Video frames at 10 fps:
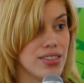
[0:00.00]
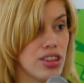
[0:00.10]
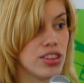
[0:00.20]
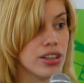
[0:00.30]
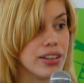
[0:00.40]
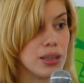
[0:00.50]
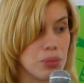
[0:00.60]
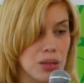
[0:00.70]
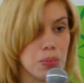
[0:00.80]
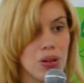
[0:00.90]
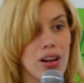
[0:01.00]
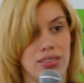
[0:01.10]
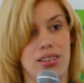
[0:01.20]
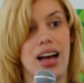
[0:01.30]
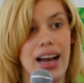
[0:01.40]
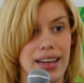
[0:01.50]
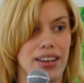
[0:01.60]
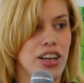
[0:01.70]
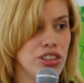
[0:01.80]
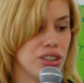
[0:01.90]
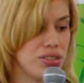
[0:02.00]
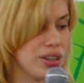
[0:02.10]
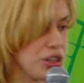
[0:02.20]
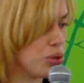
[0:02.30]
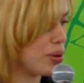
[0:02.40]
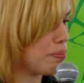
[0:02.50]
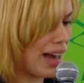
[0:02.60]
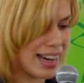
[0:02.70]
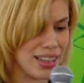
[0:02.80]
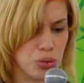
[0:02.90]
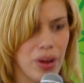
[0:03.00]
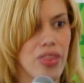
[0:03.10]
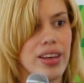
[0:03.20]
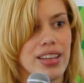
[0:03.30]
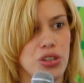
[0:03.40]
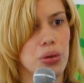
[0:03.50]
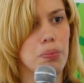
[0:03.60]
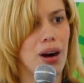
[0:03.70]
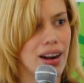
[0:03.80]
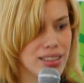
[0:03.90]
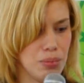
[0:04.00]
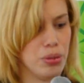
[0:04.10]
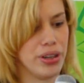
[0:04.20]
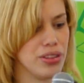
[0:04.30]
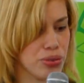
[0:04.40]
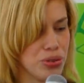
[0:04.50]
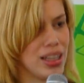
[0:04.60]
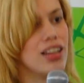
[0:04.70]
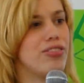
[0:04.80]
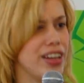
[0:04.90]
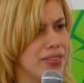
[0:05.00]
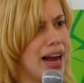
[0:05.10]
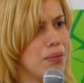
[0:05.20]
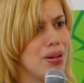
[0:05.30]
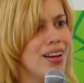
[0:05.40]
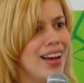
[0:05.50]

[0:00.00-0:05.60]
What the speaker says: The 30 people on the line just that you can package one thing into a box and put it through cellophane wrap.